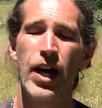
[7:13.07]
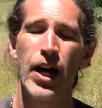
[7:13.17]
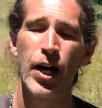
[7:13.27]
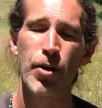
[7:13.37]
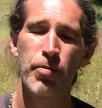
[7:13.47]

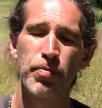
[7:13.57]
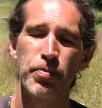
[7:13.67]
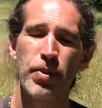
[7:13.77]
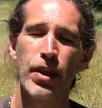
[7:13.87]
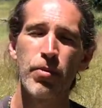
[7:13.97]

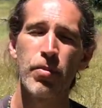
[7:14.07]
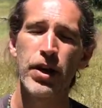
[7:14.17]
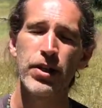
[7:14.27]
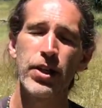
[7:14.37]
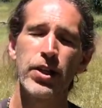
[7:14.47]

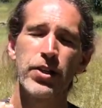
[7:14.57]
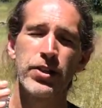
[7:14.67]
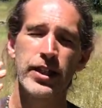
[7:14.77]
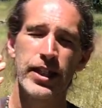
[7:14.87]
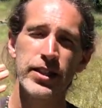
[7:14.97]
But
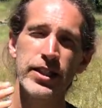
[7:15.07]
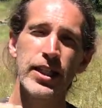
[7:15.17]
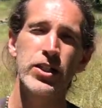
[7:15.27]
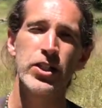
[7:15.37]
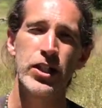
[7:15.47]

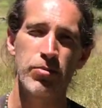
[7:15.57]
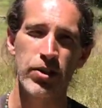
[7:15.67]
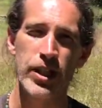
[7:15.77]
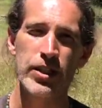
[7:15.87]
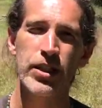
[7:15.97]
TSH
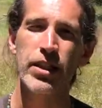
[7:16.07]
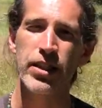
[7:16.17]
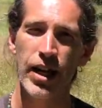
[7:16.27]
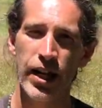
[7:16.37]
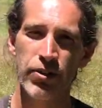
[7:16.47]
stimulates the
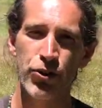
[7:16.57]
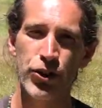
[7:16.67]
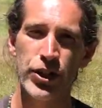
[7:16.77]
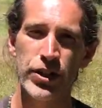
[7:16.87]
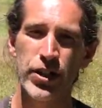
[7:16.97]

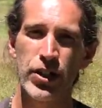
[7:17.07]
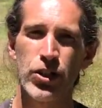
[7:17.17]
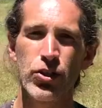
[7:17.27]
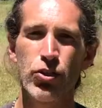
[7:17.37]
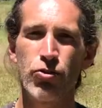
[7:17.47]
thyroid
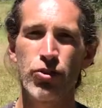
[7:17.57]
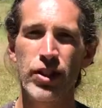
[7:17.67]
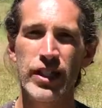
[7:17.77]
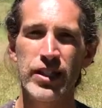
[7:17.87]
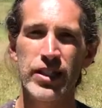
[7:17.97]
to
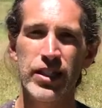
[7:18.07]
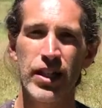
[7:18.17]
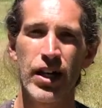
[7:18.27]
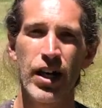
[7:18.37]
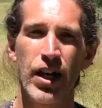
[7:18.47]
release
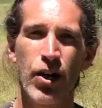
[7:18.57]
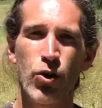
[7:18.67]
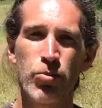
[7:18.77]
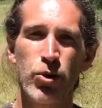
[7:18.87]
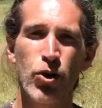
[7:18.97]
a
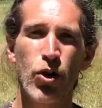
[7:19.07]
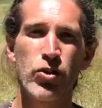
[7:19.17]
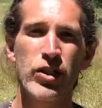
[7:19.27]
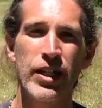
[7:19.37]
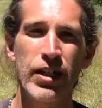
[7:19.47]
hormone
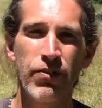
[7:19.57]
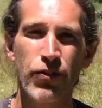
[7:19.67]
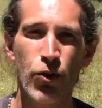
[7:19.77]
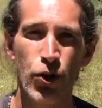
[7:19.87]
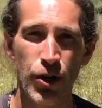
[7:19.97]
called
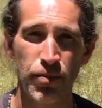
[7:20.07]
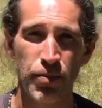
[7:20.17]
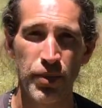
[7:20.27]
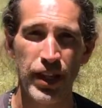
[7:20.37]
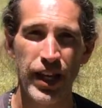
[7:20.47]
T4.
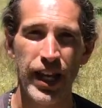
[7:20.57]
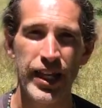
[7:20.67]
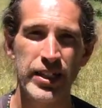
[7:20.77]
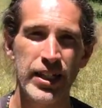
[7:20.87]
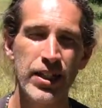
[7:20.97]

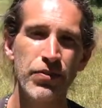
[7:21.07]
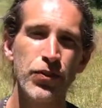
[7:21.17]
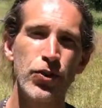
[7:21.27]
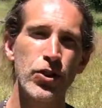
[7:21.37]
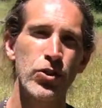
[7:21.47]
And
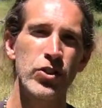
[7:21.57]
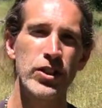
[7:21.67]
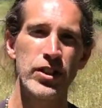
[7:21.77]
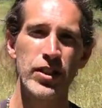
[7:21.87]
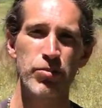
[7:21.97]
T4 goes
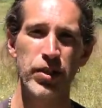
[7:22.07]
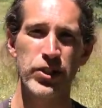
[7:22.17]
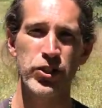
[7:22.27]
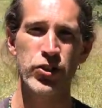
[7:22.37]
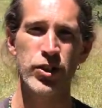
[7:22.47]
into the
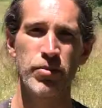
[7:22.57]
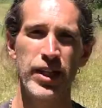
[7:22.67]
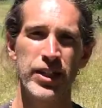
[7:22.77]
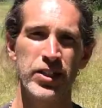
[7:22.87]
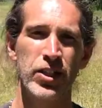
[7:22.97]
bloodstream
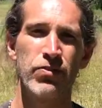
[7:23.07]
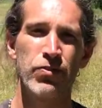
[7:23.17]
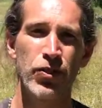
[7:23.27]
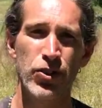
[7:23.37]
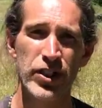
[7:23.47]
and is
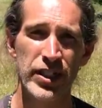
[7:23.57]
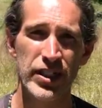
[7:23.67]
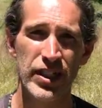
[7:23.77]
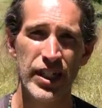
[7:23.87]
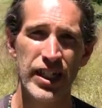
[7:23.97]
converted
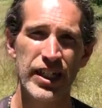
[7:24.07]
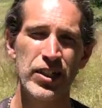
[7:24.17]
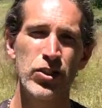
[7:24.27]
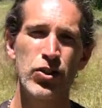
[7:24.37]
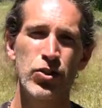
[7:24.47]

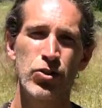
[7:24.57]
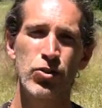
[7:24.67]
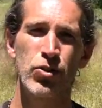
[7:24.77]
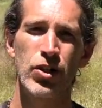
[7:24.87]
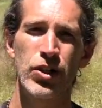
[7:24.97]

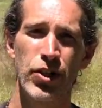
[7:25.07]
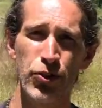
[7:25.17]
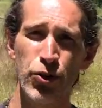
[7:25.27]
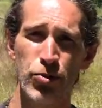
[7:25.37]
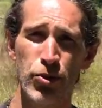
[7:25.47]
into
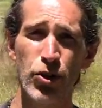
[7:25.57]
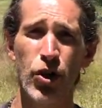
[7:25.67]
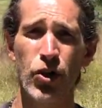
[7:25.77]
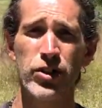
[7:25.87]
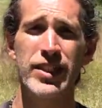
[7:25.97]
another hormone
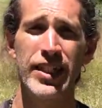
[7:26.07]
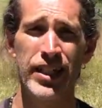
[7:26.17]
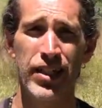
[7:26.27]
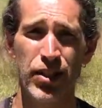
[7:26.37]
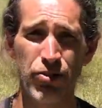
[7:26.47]
called
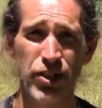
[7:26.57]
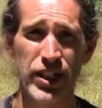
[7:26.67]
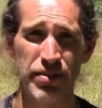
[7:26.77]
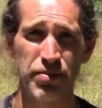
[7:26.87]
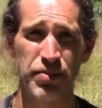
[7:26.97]
T3.